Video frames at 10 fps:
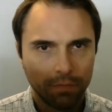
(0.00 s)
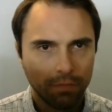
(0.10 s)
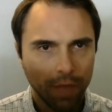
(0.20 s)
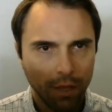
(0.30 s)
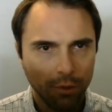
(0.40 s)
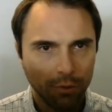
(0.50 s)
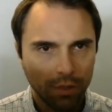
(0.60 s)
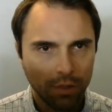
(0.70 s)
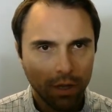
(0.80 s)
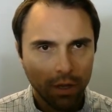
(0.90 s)
I
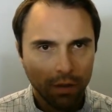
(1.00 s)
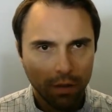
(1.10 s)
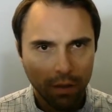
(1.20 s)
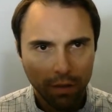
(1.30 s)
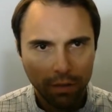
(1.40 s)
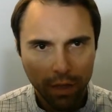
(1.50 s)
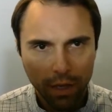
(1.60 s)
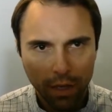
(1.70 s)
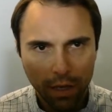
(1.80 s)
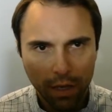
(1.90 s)
use
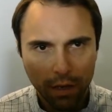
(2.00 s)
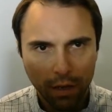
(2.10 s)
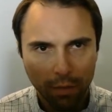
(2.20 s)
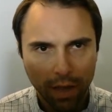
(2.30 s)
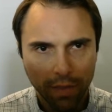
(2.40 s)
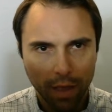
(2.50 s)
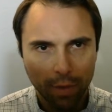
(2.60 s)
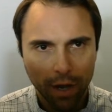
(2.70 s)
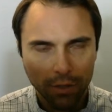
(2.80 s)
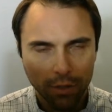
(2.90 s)
the command line
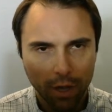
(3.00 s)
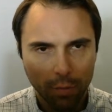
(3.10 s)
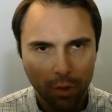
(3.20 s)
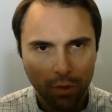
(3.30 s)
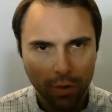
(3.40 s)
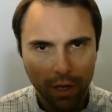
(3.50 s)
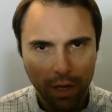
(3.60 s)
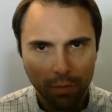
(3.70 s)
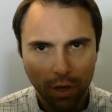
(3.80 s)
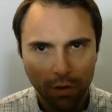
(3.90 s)
browser
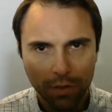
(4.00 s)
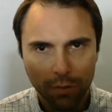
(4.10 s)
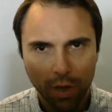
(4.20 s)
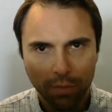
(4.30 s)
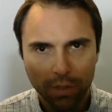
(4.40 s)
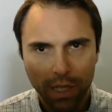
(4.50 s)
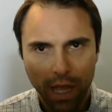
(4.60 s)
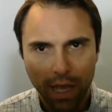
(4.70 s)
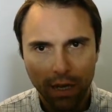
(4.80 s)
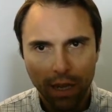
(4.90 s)
W3M to go to this
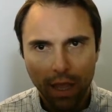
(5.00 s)
website,